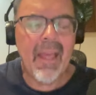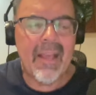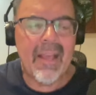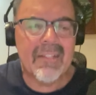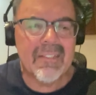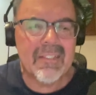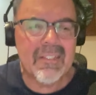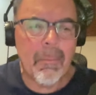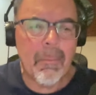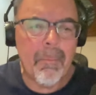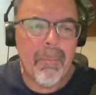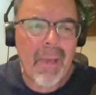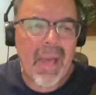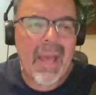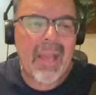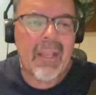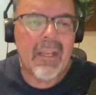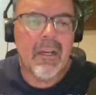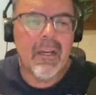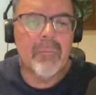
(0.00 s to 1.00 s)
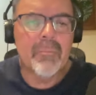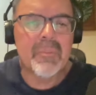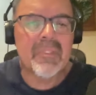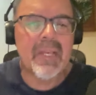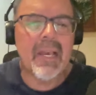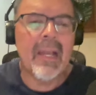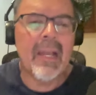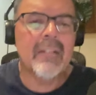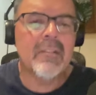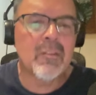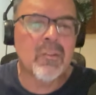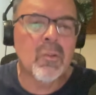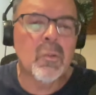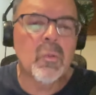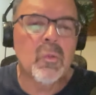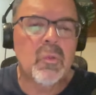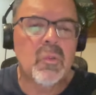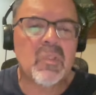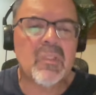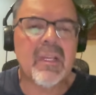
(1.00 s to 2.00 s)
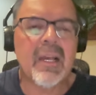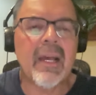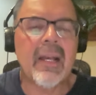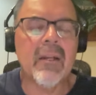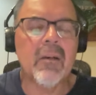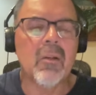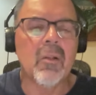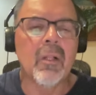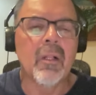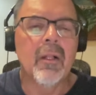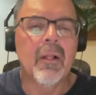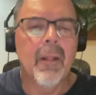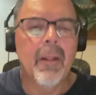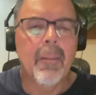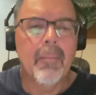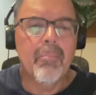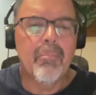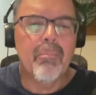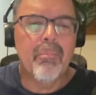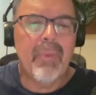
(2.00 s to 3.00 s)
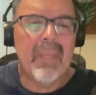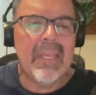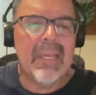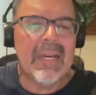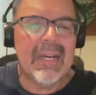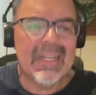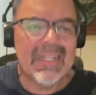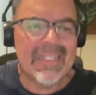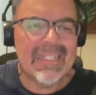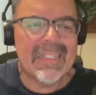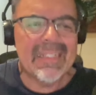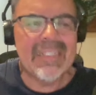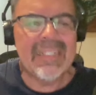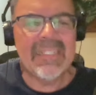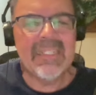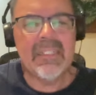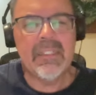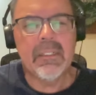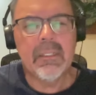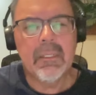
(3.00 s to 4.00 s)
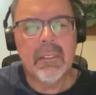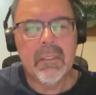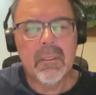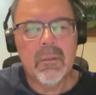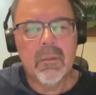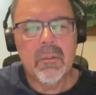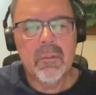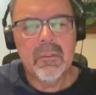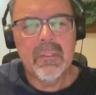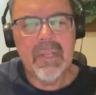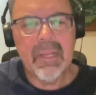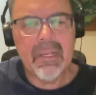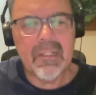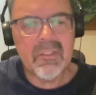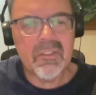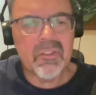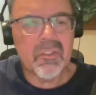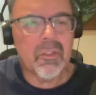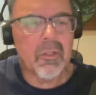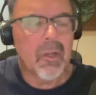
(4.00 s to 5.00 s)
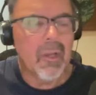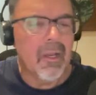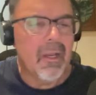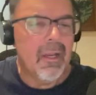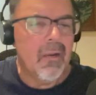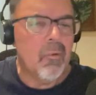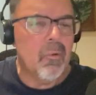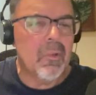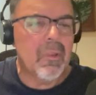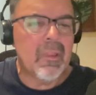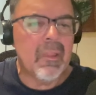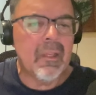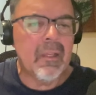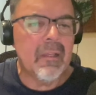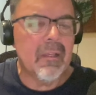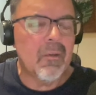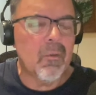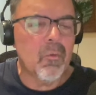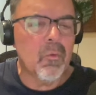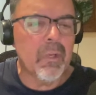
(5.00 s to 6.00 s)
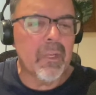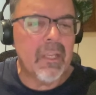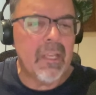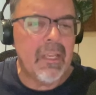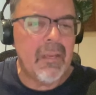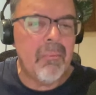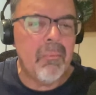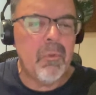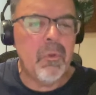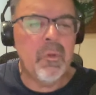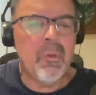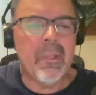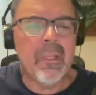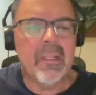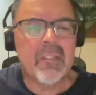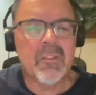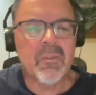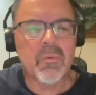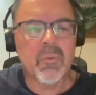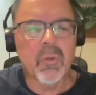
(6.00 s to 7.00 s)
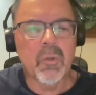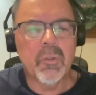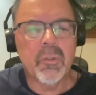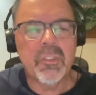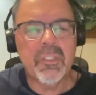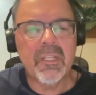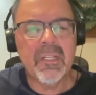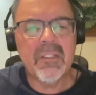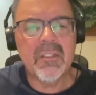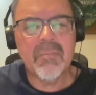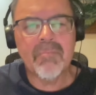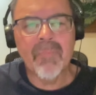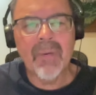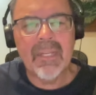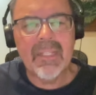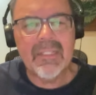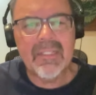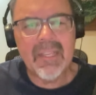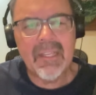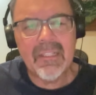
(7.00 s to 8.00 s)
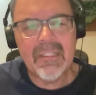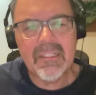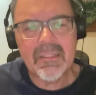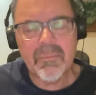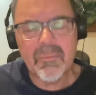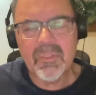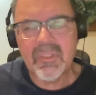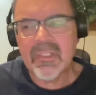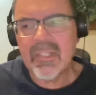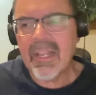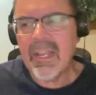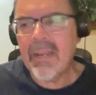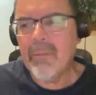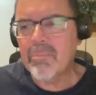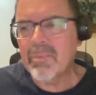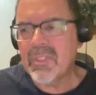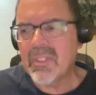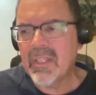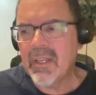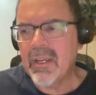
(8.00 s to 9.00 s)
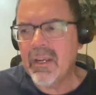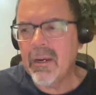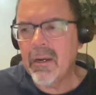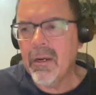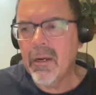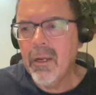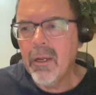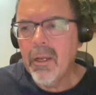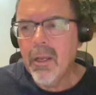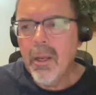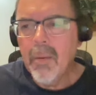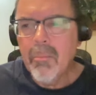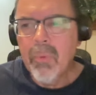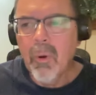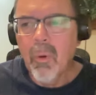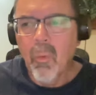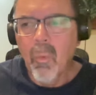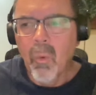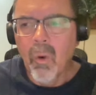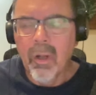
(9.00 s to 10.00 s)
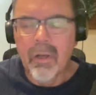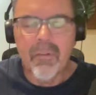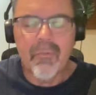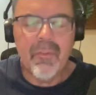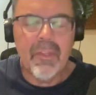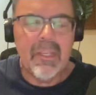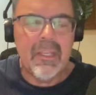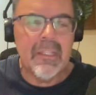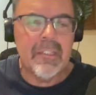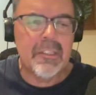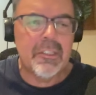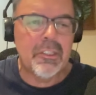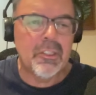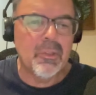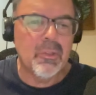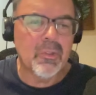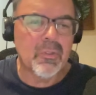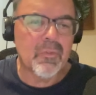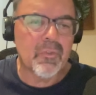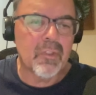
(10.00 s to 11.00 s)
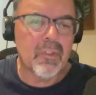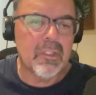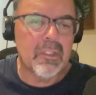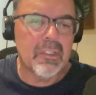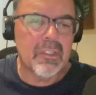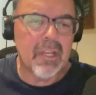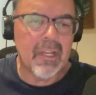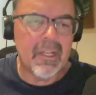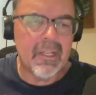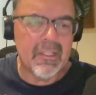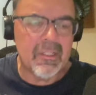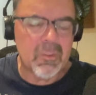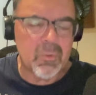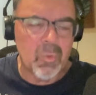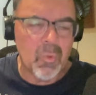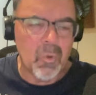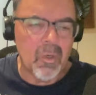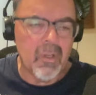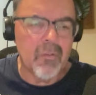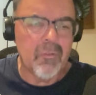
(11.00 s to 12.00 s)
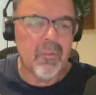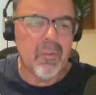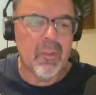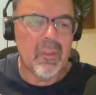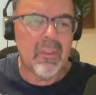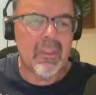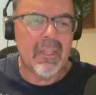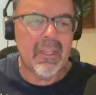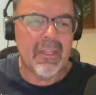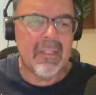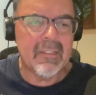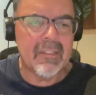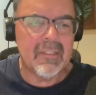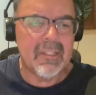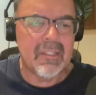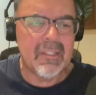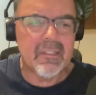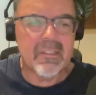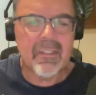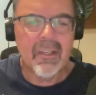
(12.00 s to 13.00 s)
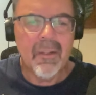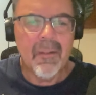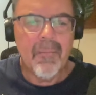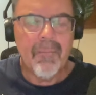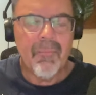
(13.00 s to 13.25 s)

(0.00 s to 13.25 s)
as the backups at nose tackle behind Dexter. I would think Rakeem Nunez Roches might take some snaps there, but one of the issues for the Giants, one of the things is,